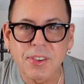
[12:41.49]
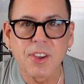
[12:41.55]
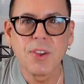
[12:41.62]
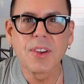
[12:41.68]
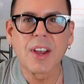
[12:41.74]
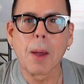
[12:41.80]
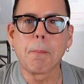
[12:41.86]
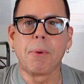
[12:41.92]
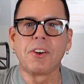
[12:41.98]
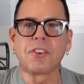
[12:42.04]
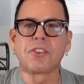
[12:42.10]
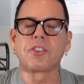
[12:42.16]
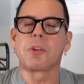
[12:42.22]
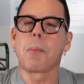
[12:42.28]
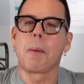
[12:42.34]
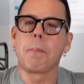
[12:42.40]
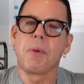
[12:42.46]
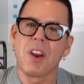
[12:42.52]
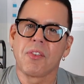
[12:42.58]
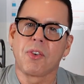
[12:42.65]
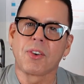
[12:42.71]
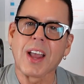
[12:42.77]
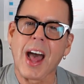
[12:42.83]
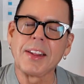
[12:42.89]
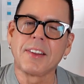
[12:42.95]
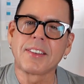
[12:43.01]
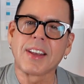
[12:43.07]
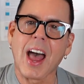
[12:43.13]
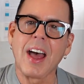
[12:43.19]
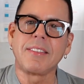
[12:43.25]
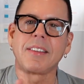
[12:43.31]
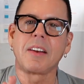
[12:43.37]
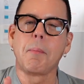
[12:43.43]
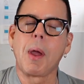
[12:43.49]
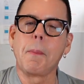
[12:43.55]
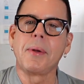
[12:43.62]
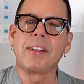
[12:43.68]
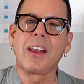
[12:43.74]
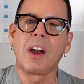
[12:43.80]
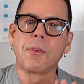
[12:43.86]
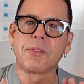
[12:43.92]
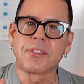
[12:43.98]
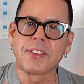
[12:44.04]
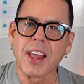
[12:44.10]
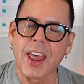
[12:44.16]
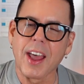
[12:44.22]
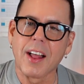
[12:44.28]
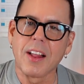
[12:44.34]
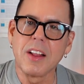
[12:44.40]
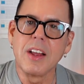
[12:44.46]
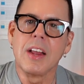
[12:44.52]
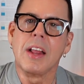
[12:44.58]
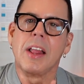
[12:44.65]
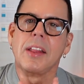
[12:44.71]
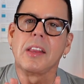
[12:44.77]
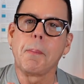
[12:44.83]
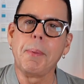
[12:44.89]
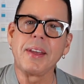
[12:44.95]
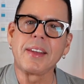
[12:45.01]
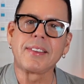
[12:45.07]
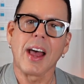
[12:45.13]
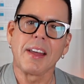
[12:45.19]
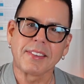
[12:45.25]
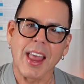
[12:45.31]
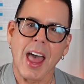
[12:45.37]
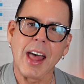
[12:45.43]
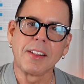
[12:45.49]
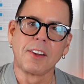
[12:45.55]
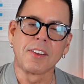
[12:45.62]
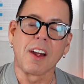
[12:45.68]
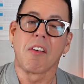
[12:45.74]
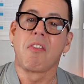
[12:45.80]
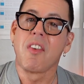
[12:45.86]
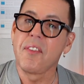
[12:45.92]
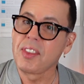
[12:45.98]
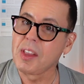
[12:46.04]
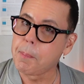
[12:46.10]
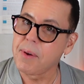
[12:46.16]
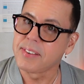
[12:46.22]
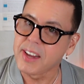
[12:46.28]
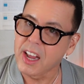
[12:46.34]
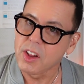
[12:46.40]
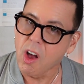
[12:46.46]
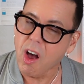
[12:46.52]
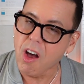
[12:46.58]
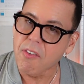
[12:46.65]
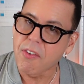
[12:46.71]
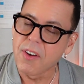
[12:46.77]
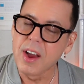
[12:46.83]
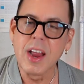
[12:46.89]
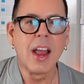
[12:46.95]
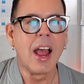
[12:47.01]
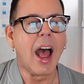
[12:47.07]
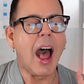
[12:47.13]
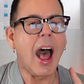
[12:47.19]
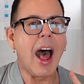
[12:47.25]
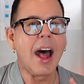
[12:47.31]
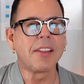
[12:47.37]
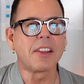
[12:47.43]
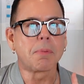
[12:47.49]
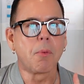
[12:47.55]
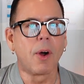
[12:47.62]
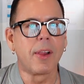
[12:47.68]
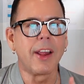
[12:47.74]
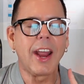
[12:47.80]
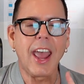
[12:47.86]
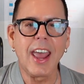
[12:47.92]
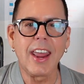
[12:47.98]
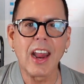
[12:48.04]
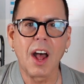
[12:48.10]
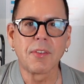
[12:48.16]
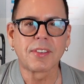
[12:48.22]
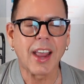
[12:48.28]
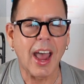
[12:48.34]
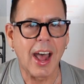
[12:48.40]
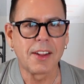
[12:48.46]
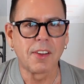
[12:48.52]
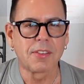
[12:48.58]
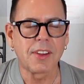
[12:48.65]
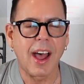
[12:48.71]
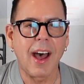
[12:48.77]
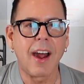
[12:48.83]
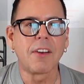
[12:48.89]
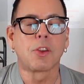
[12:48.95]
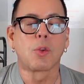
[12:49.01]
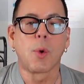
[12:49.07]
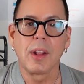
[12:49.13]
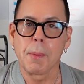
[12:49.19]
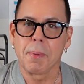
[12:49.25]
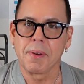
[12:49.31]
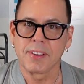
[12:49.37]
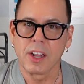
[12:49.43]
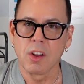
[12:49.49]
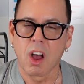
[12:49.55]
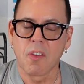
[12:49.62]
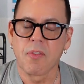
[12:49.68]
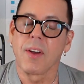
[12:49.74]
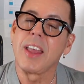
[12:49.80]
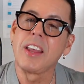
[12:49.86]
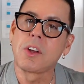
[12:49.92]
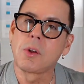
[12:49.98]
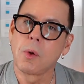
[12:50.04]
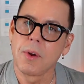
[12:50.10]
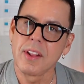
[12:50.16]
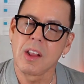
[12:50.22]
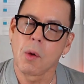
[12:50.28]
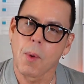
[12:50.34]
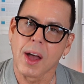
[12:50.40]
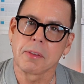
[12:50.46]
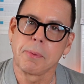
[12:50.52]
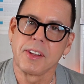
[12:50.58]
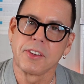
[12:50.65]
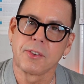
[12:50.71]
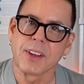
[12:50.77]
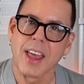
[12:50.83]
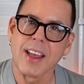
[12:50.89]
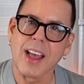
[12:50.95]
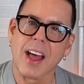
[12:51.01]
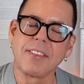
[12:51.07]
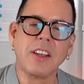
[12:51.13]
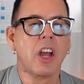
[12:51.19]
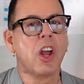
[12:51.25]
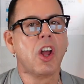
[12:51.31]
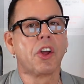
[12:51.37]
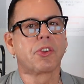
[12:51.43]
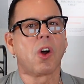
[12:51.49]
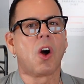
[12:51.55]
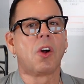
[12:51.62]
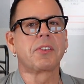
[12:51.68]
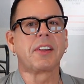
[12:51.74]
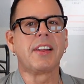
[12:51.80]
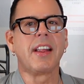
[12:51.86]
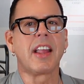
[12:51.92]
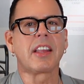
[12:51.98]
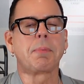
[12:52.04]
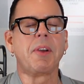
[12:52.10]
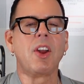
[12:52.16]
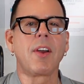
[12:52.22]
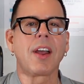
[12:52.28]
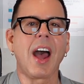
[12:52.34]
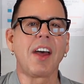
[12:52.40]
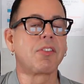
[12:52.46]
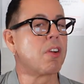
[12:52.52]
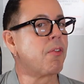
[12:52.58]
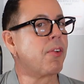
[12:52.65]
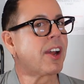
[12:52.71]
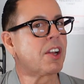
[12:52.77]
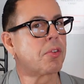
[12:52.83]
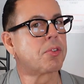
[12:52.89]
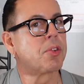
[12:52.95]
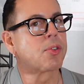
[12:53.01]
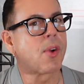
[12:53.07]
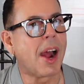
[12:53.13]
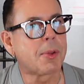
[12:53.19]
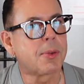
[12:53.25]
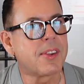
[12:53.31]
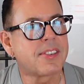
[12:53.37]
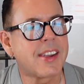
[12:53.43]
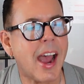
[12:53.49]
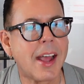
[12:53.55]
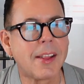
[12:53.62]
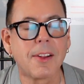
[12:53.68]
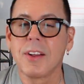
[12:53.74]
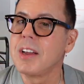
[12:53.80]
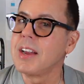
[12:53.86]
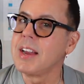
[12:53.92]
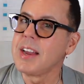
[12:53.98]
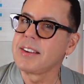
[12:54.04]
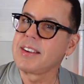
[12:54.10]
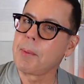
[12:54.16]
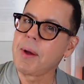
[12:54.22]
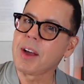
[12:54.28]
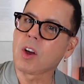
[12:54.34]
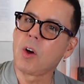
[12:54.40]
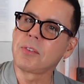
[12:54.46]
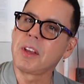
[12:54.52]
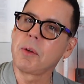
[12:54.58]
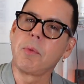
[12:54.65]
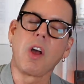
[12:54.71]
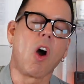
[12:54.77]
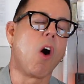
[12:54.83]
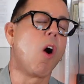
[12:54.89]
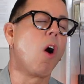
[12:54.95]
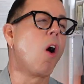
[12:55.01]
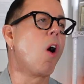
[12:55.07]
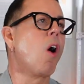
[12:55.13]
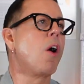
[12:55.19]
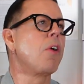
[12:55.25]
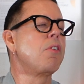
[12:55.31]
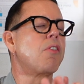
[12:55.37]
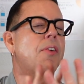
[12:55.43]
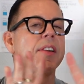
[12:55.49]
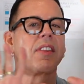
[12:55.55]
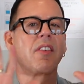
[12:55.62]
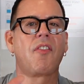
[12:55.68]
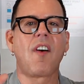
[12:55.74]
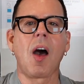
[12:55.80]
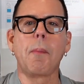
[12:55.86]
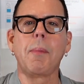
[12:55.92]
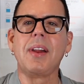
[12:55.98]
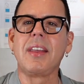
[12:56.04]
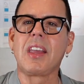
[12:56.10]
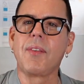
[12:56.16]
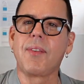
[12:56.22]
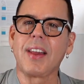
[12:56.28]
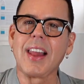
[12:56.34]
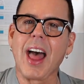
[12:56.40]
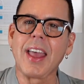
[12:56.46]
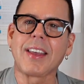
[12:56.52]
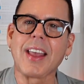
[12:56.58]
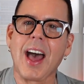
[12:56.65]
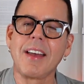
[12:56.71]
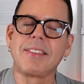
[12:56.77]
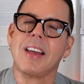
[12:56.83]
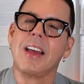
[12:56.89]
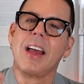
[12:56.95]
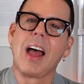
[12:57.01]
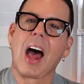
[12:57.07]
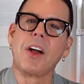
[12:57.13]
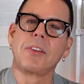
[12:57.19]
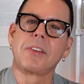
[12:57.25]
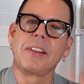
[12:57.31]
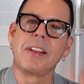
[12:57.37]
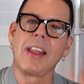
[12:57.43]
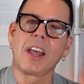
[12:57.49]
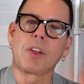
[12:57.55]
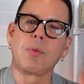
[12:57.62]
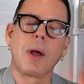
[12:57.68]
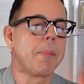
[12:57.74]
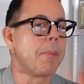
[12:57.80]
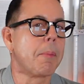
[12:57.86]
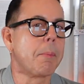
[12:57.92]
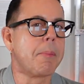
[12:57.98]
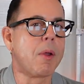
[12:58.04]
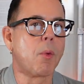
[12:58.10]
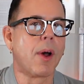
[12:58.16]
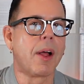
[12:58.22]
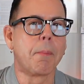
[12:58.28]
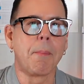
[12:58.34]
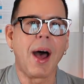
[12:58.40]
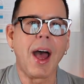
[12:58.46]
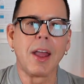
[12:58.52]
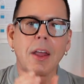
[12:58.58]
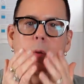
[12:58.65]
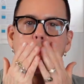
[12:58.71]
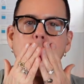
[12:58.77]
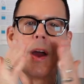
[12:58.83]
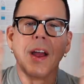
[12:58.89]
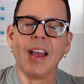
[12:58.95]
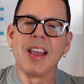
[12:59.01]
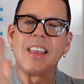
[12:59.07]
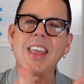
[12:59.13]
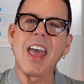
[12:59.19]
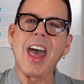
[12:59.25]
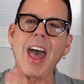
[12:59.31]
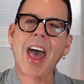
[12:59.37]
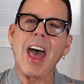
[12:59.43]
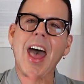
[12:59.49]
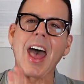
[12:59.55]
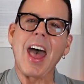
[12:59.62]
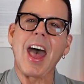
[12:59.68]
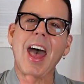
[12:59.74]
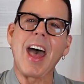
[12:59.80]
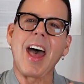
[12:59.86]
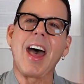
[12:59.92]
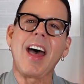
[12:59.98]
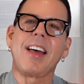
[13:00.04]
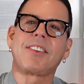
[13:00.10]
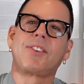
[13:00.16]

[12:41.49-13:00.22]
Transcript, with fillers: so you can purchase all my beautiful candles, guys. Remember, they are on sale. The big size candles are fifty percent off, and the smaller eight ounce candles are twenty percent off, including the wax melts. Okay, guys? So until the next video, guys, don't forget to subscribe to the channel, share my content with all your friends and family, give a like, guys, and until the next one, be well. Bye. Yeah!